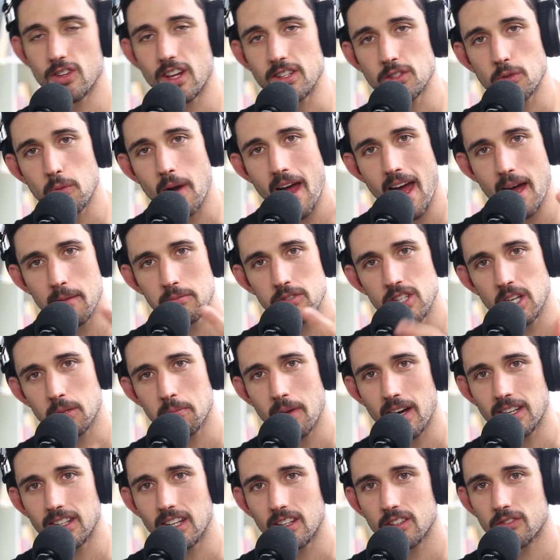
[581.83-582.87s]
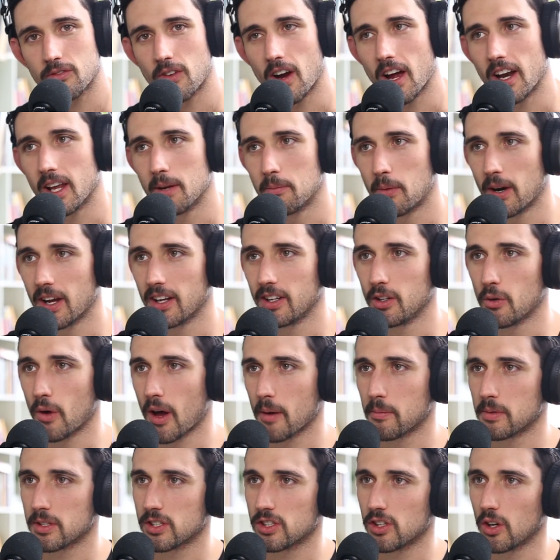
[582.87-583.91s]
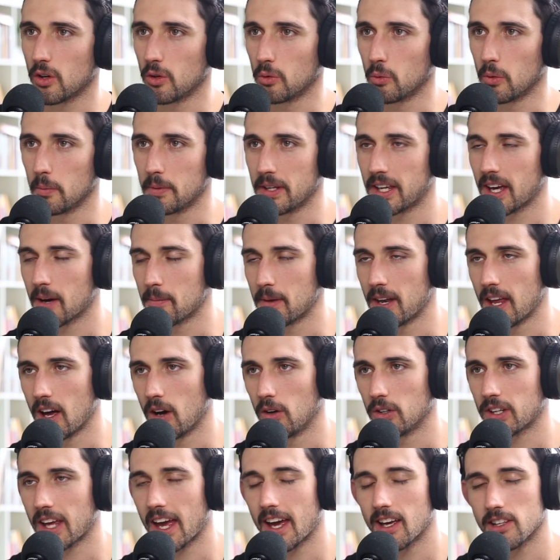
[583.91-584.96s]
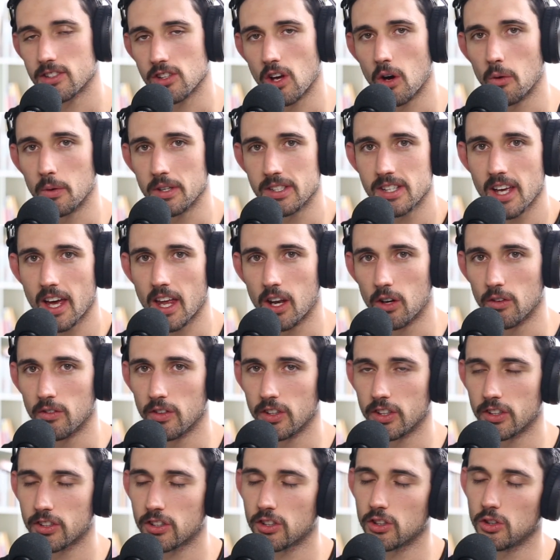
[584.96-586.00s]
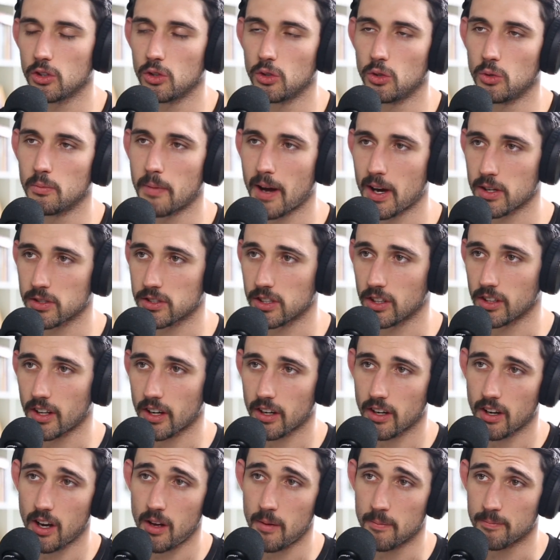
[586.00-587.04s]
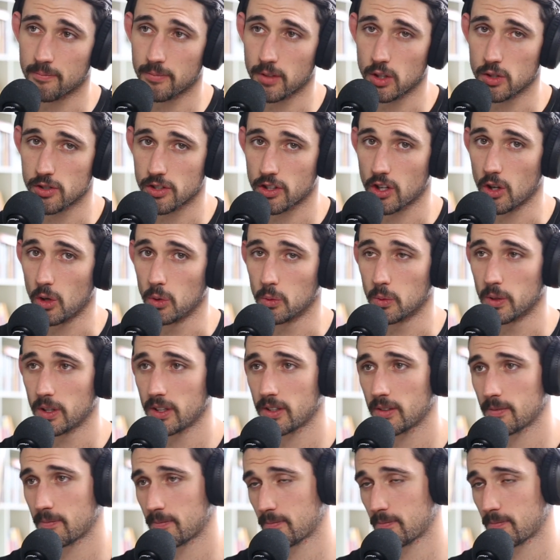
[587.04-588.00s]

that's a wrap. Check back next Friday. Brand new episode will be coming out. As always, head over to biosteel.com. Use the code word